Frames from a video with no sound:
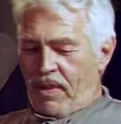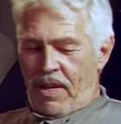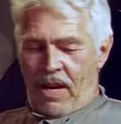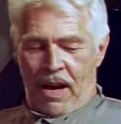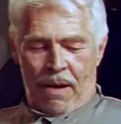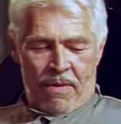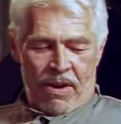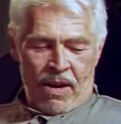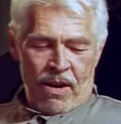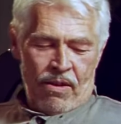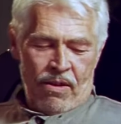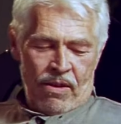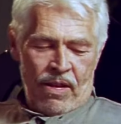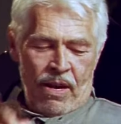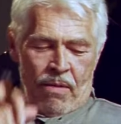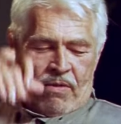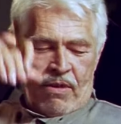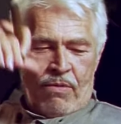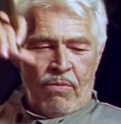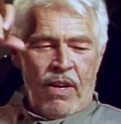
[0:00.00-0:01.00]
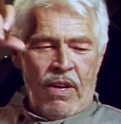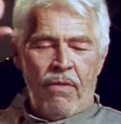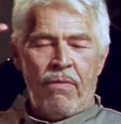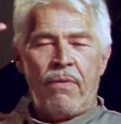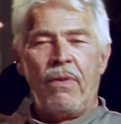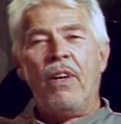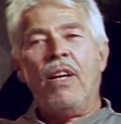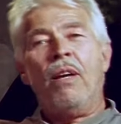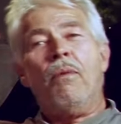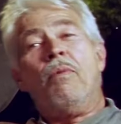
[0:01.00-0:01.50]
I mean, I thought that was really
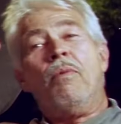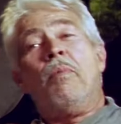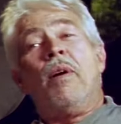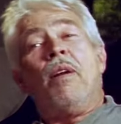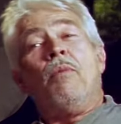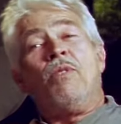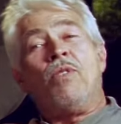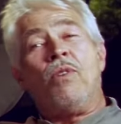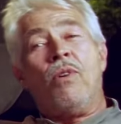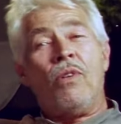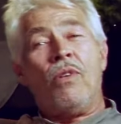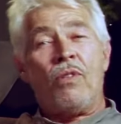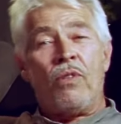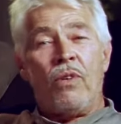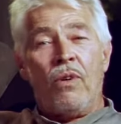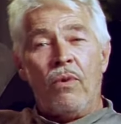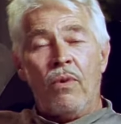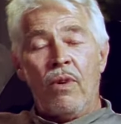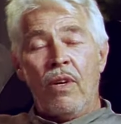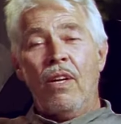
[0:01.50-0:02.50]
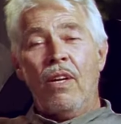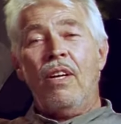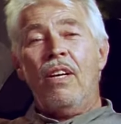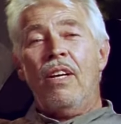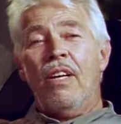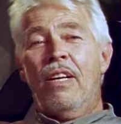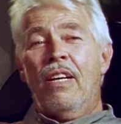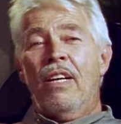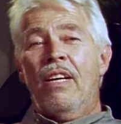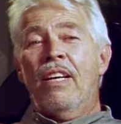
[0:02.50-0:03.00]
funny, but it was also
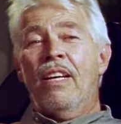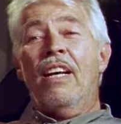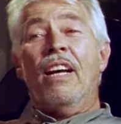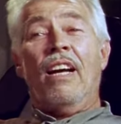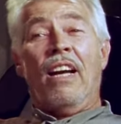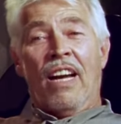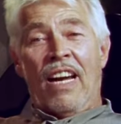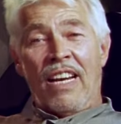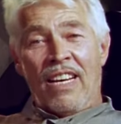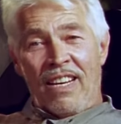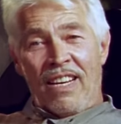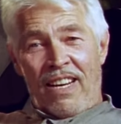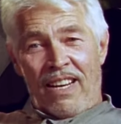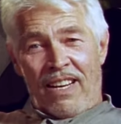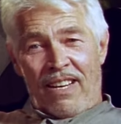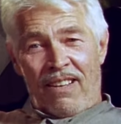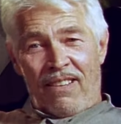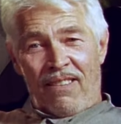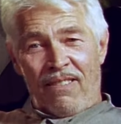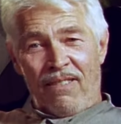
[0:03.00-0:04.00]
enlightening.